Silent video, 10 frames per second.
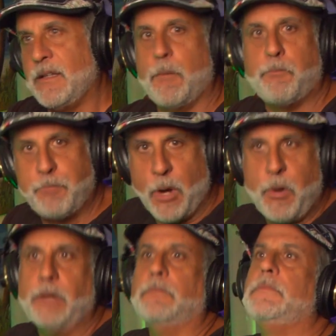That
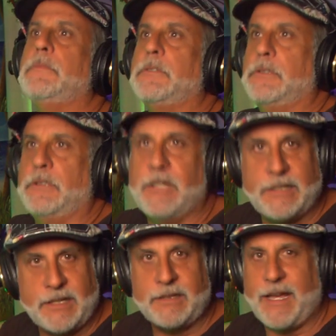ba-bum,
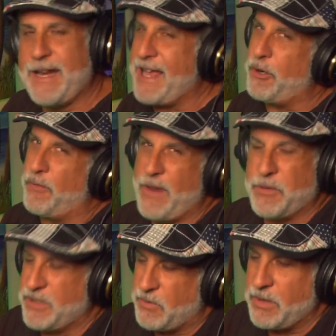I, I don't know if that
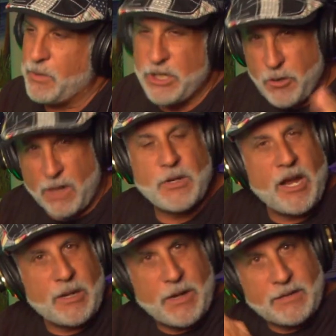was the rhythm, but you know what I'm
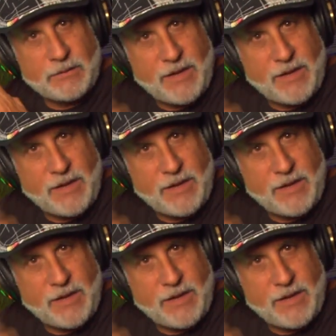talking about.